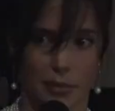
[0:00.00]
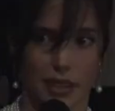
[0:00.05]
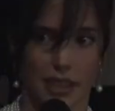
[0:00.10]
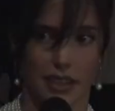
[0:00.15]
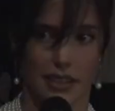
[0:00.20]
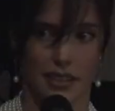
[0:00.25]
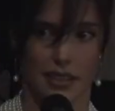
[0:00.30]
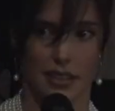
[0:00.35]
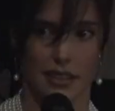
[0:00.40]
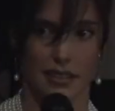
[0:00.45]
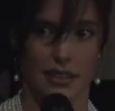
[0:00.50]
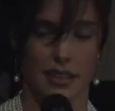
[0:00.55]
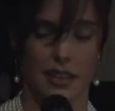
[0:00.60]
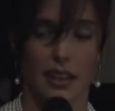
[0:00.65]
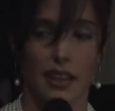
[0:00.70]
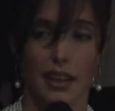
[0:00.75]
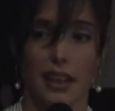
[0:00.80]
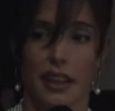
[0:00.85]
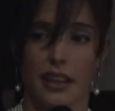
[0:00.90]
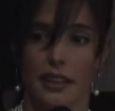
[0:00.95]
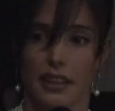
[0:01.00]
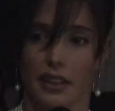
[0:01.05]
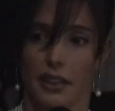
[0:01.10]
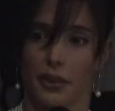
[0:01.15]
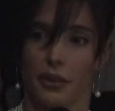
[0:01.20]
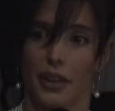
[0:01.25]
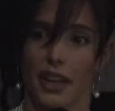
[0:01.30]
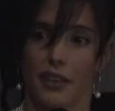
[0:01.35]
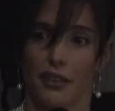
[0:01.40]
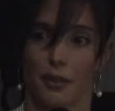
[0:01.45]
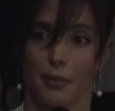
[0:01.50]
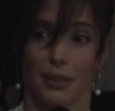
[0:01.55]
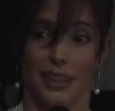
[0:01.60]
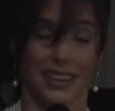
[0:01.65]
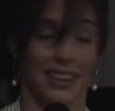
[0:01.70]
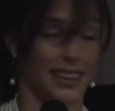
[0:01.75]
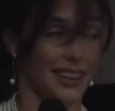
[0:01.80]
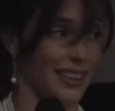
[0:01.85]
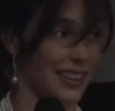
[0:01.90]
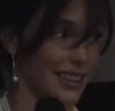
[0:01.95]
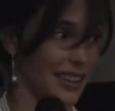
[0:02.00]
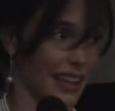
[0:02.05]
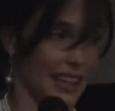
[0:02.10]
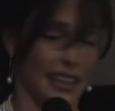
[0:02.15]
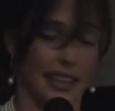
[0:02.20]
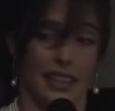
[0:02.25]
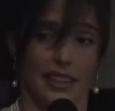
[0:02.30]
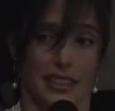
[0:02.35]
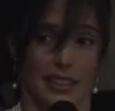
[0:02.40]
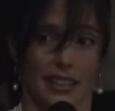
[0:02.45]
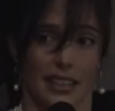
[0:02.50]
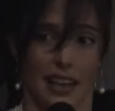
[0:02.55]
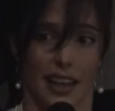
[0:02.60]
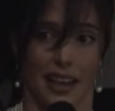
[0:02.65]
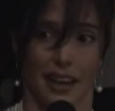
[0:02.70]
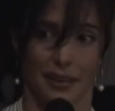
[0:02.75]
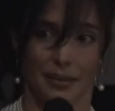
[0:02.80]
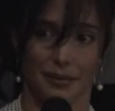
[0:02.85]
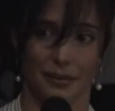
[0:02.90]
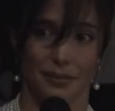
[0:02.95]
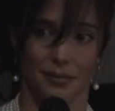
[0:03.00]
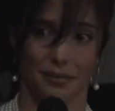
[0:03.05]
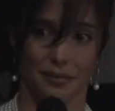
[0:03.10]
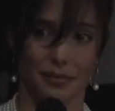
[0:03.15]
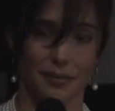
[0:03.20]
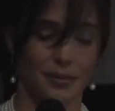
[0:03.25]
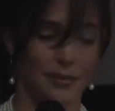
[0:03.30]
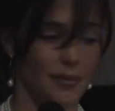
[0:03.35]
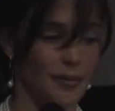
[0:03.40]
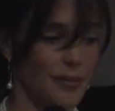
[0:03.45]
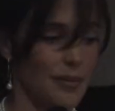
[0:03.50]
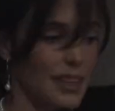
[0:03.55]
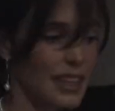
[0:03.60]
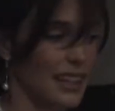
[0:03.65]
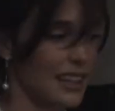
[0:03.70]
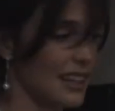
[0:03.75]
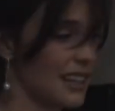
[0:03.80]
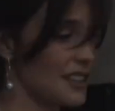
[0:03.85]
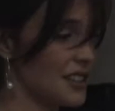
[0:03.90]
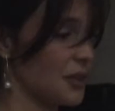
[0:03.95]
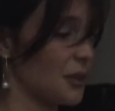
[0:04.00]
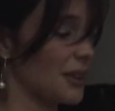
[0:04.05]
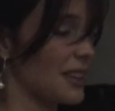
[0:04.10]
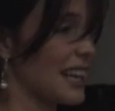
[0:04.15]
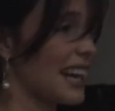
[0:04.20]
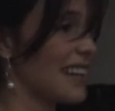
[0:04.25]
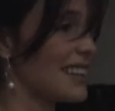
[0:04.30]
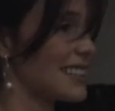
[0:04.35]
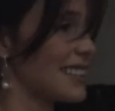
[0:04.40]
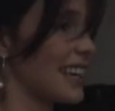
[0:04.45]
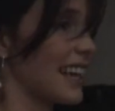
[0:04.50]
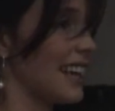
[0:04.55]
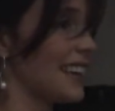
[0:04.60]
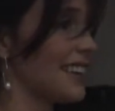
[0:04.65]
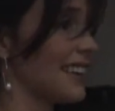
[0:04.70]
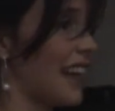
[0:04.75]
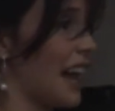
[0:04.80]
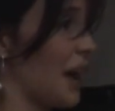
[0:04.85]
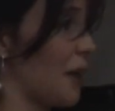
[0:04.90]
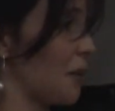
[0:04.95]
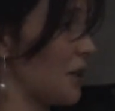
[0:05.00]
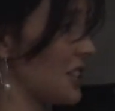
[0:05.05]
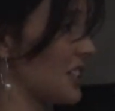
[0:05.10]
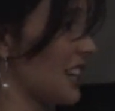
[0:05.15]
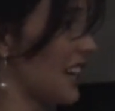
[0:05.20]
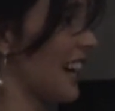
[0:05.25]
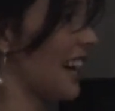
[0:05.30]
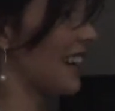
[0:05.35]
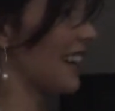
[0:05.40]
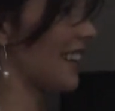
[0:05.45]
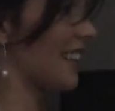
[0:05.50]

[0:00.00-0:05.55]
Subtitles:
places that you'll ever be, like here today. And so with that said, I wish I had a